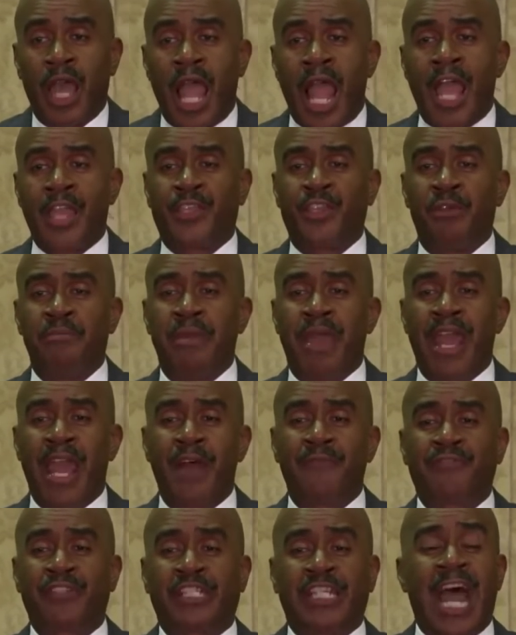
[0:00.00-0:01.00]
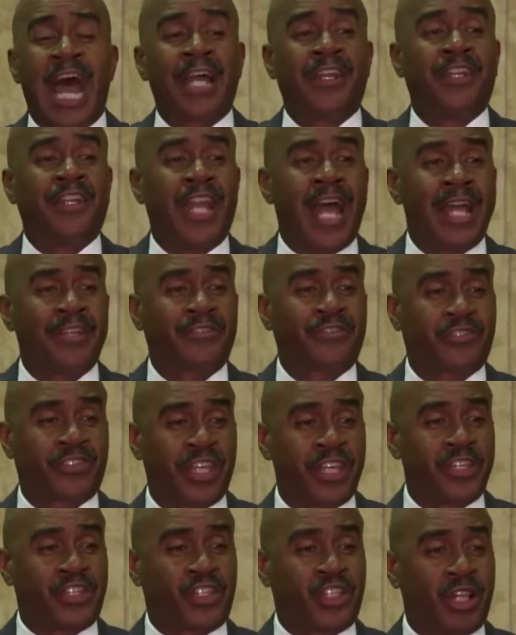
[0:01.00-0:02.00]
And you may have gotten that
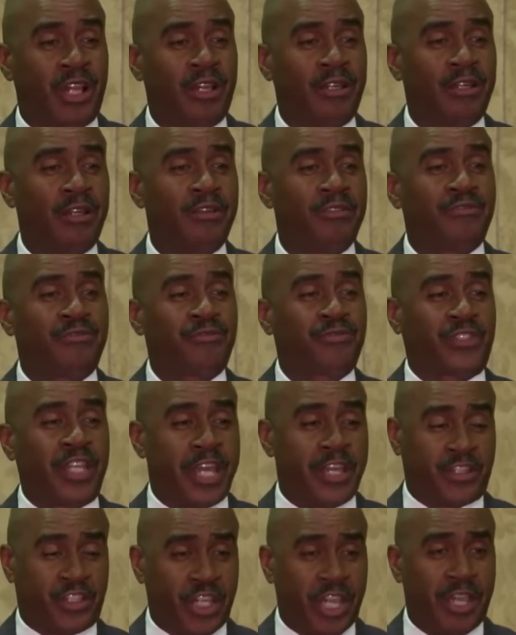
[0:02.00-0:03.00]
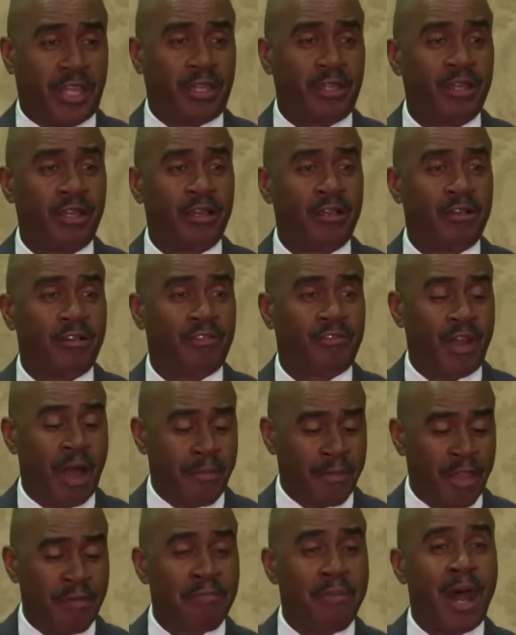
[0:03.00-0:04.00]
teaching
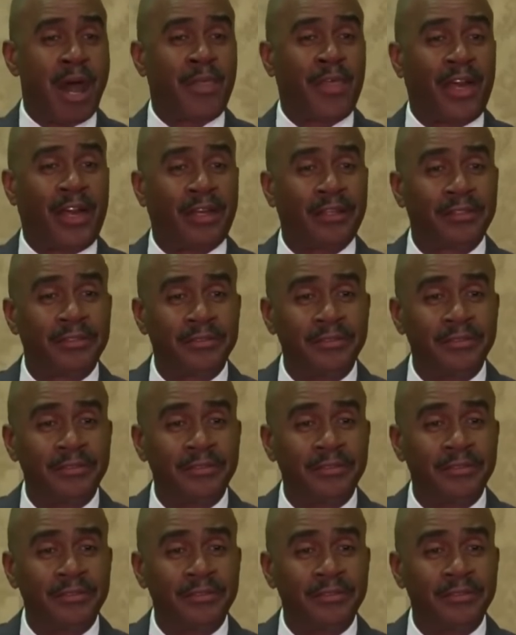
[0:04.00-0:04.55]
from your mother,